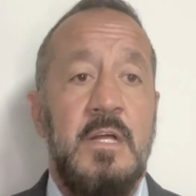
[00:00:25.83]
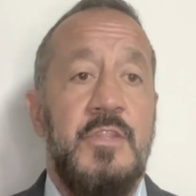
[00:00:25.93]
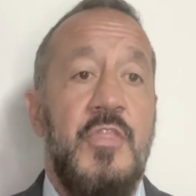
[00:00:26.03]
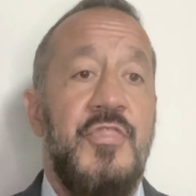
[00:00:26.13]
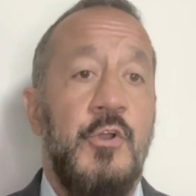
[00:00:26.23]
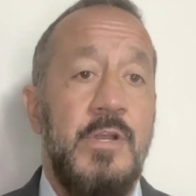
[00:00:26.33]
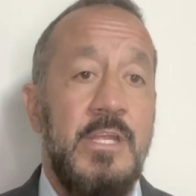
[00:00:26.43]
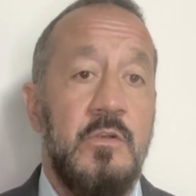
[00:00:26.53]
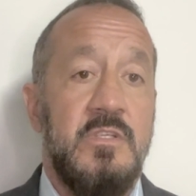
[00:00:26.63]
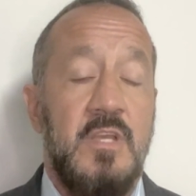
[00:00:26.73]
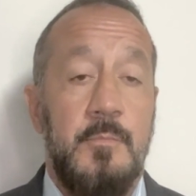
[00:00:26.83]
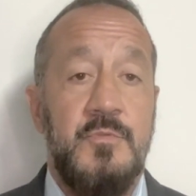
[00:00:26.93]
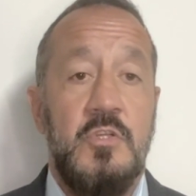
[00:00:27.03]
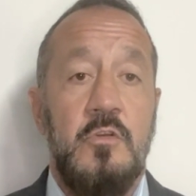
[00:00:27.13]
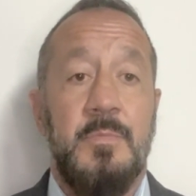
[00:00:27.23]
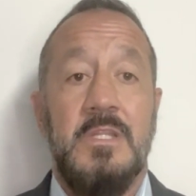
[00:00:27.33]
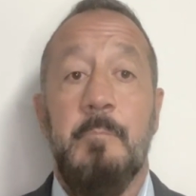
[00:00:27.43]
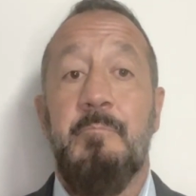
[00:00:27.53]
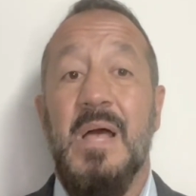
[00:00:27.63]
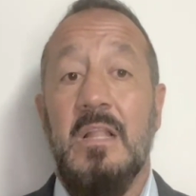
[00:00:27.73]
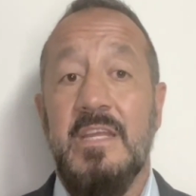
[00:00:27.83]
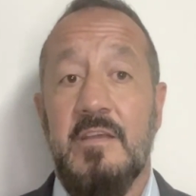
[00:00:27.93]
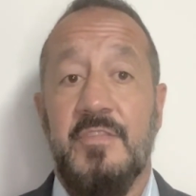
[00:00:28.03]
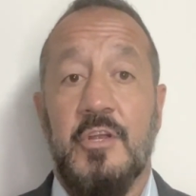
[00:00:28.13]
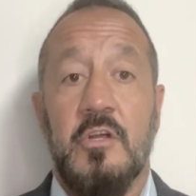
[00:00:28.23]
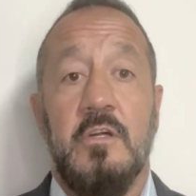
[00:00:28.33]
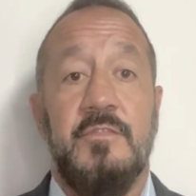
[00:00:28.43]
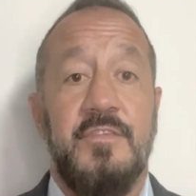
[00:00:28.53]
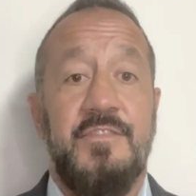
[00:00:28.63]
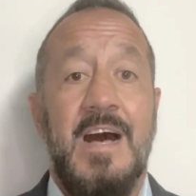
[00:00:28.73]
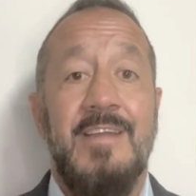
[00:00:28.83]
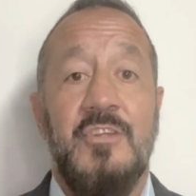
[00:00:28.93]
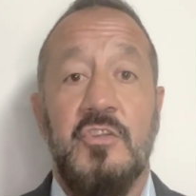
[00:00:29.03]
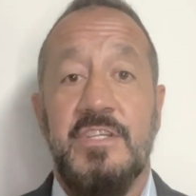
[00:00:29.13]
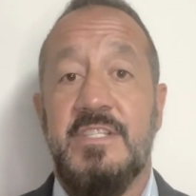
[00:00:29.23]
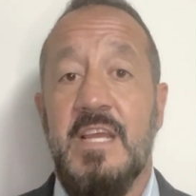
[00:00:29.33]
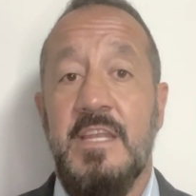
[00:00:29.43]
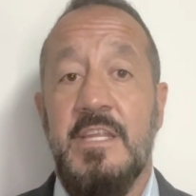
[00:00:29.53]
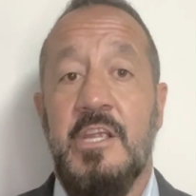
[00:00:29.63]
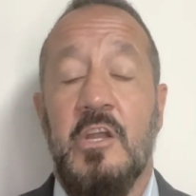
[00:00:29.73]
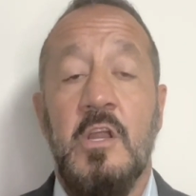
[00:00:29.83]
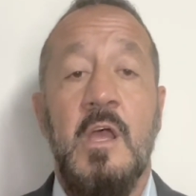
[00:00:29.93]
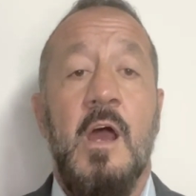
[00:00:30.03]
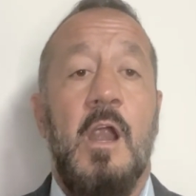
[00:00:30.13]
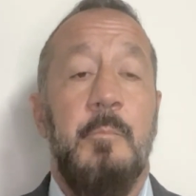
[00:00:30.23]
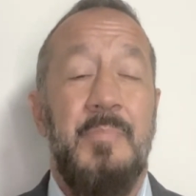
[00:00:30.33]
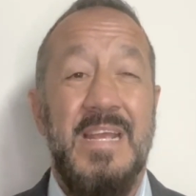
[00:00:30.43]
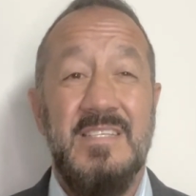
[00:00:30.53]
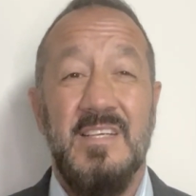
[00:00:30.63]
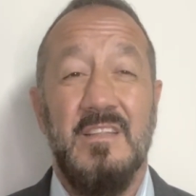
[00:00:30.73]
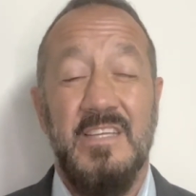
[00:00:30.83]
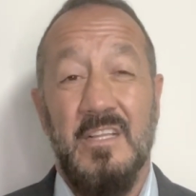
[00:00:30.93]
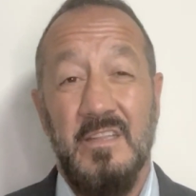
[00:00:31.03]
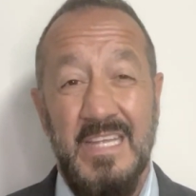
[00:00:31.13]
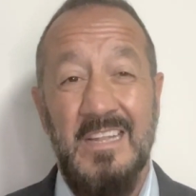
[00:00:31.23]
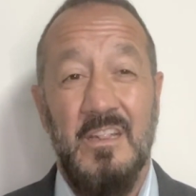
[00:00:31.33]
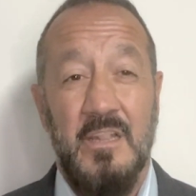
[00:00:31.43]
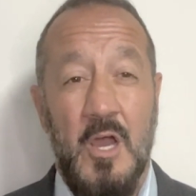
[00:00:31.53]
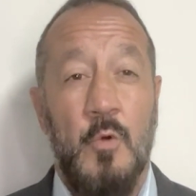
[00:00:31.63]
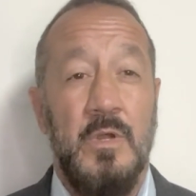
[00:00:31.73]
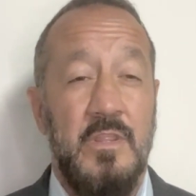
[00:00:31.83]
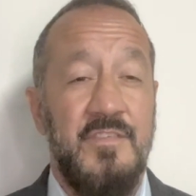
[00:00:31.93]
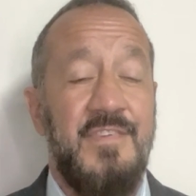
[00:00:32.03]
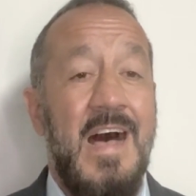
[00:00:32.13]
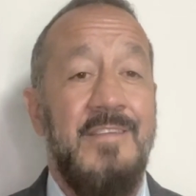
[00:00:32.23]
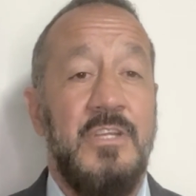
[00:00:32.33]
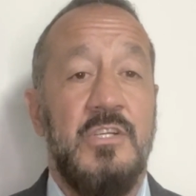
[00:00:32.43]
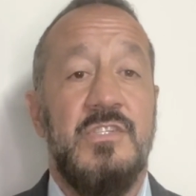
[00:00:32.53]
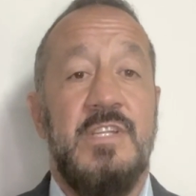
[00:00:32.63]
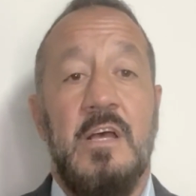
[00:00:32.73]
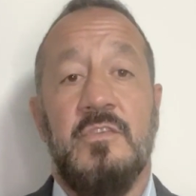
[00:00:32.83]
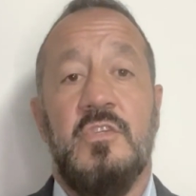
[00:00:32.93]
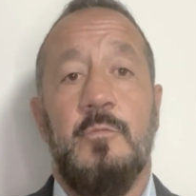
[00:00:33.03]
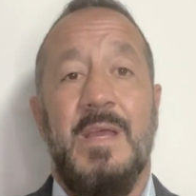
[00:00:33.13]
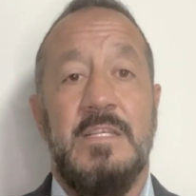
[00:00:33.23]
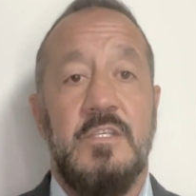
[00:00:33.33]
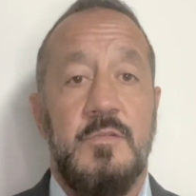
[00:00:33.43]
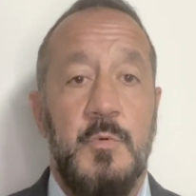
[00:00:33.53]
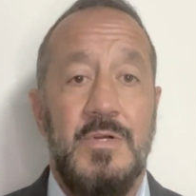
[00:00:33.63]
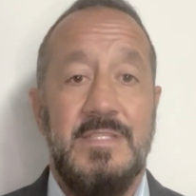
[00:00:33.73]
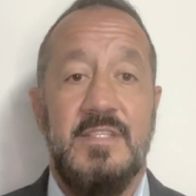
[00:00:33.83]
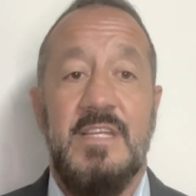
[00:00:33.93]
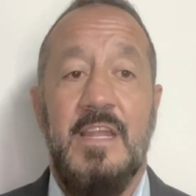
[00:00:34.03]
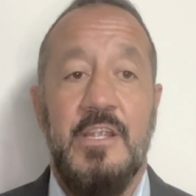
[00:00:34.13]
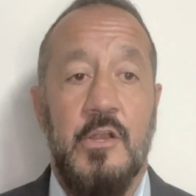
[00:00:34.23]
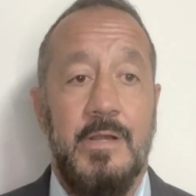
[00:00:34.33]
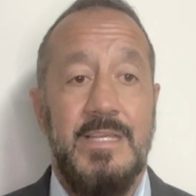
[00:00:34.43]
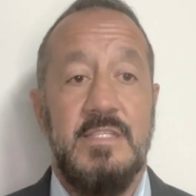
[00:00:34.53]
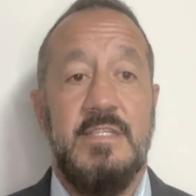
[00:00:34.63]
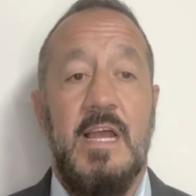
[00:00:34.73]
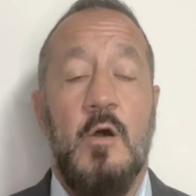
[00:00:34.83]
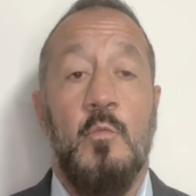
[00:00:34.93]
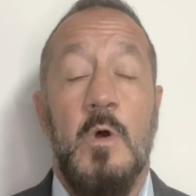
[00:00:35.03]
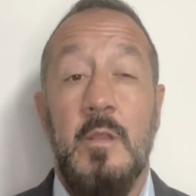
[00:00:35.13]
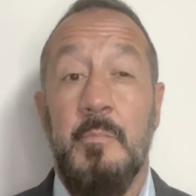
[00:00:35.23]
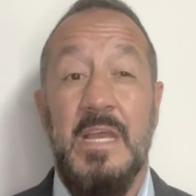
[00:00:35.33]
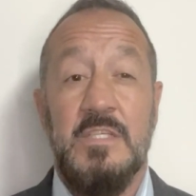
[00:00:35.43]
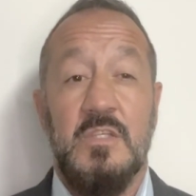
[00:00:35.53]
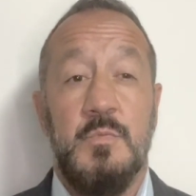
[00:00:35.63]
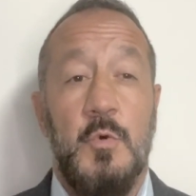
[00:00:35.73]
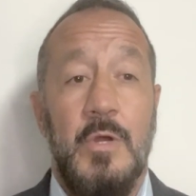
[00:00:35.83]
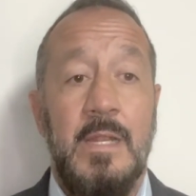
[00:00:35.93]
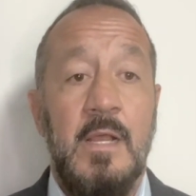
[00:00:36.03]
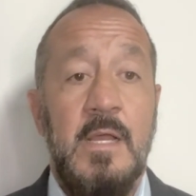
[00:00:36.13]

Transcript: the 30 year is up two, but the belly of the curve, the five year, the 10 year, are basically a little lower. The five years down two basis points, the 10 year is down one basis point.